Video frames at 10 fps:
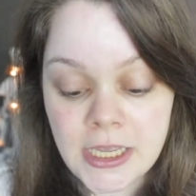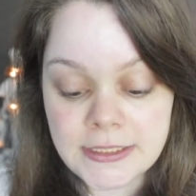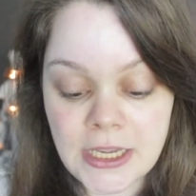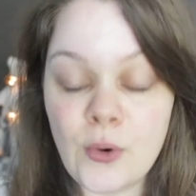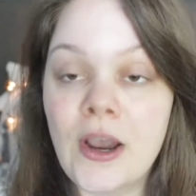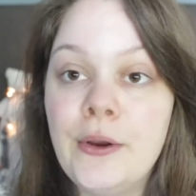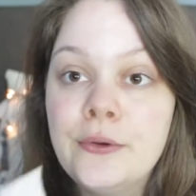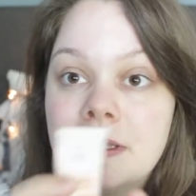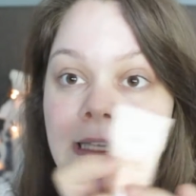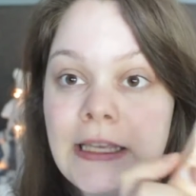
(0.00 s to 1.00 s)
so I
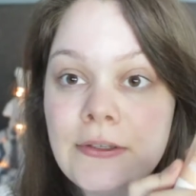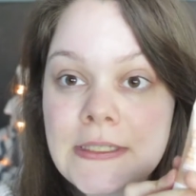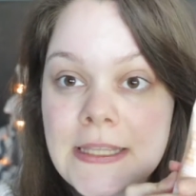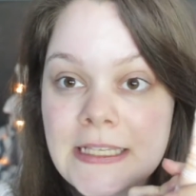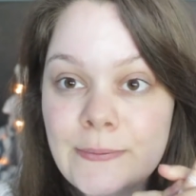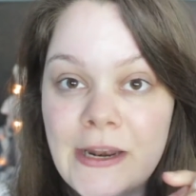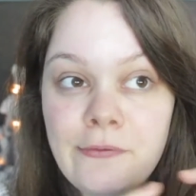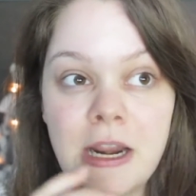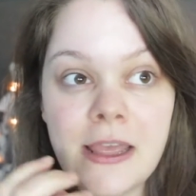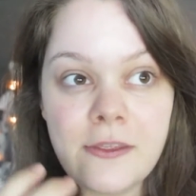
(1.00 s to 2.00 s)
only use this
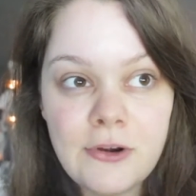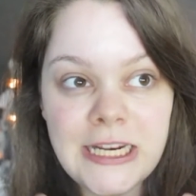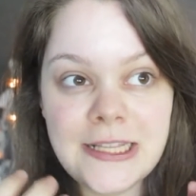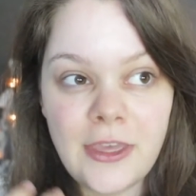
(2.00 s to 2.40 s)
whenever I really